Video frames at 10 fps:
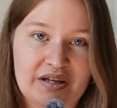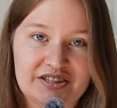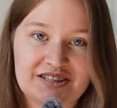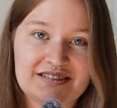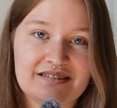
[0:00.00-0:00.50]

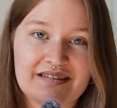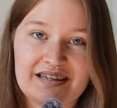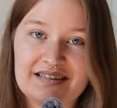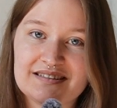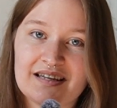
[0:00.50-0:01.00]
plushies and
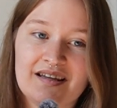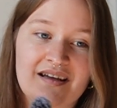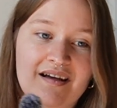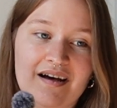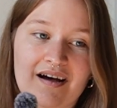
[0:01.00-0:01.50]
things,
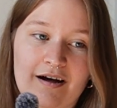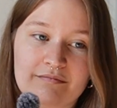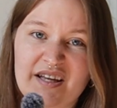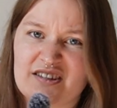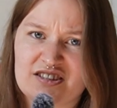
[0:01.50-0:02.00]

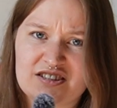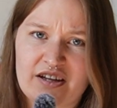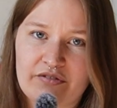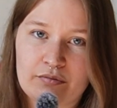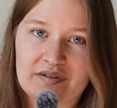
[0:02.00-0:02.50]
yeah, just
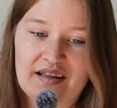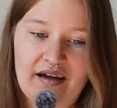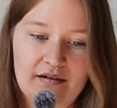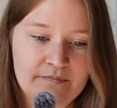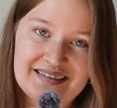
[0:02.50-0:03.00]
stuff it with that.